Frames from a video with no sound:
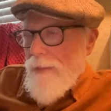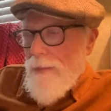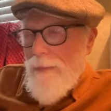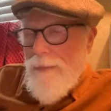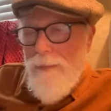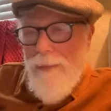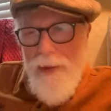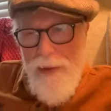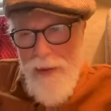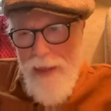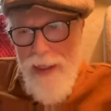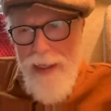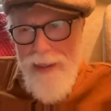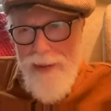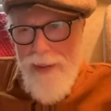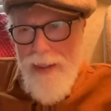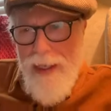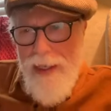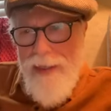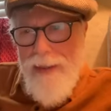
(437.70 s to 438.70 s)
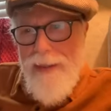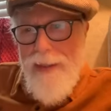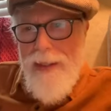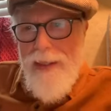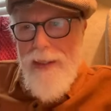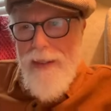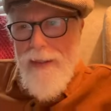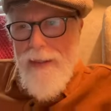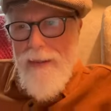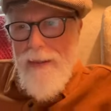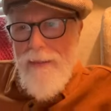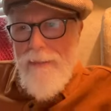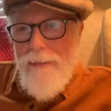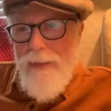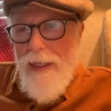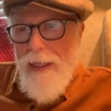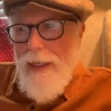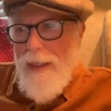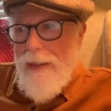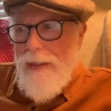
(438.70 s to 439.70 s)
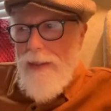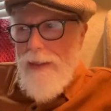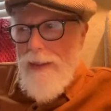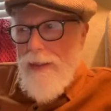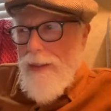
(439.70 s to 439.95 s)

but the idea behind it